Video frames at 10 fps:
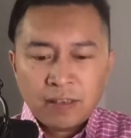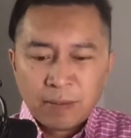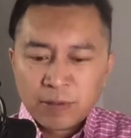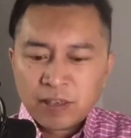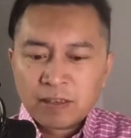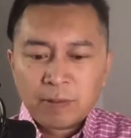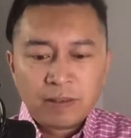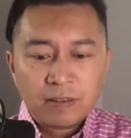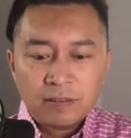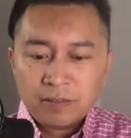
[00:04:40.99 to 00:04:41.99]
I'm talking
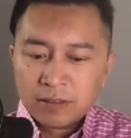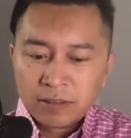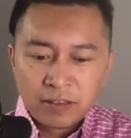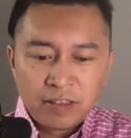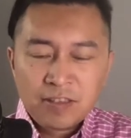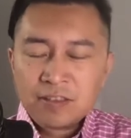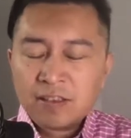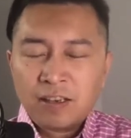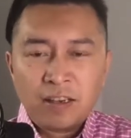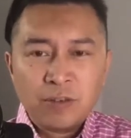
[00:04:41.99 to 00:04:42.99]
about at least
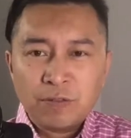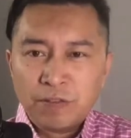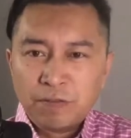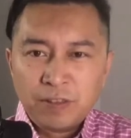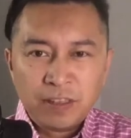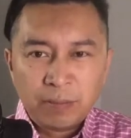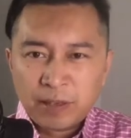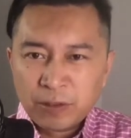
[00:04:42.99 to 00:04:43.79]
about $200,000,